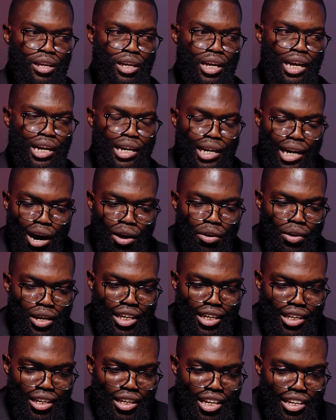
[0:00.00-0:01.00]
and now
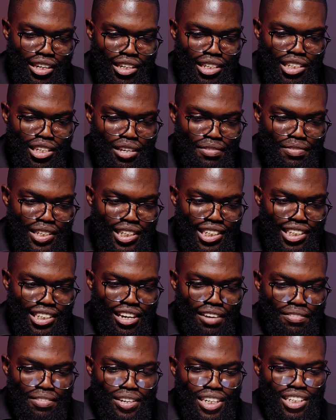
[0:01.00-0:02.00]
he, he receives
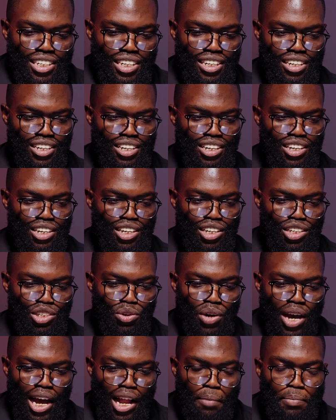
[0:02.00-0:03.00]
70 to
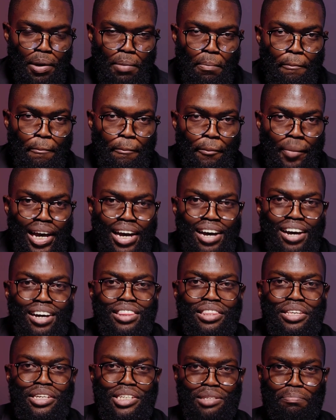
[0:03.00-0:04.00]
help him bear
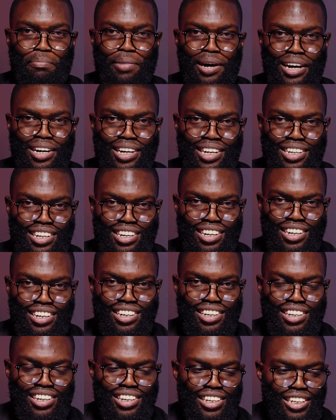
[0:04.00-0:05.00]
this burden.
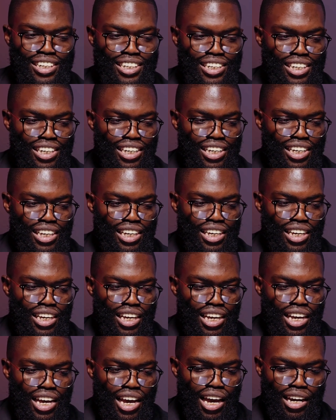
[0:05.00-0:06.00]

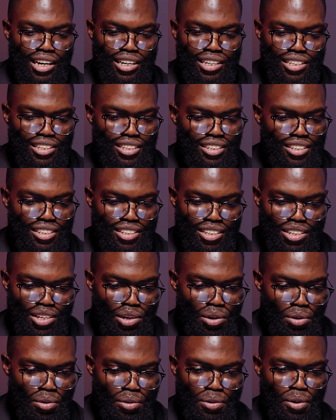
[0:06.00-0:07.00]
And, you
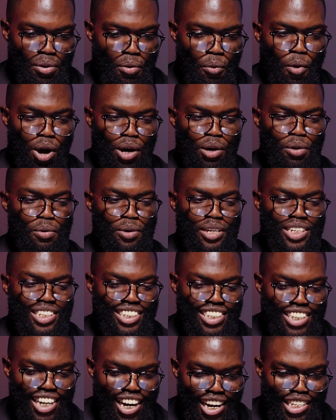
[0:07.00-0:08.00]
know, one who is
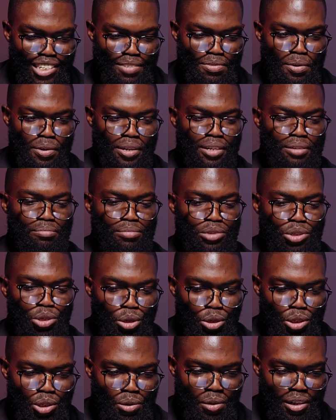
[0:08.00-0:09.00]
jealous for him,
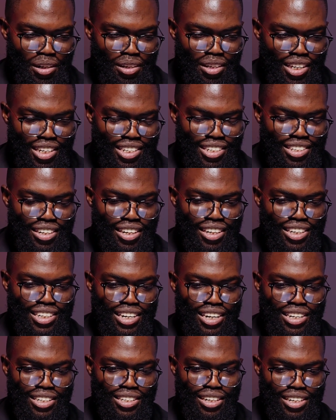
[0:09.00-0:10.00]
Joshua, his
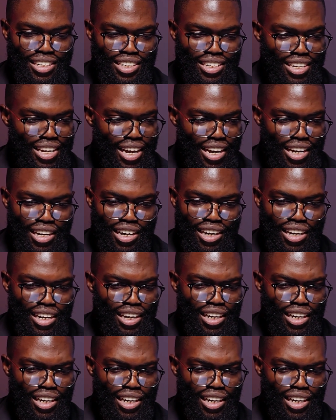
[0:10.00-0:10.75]
successor, is like,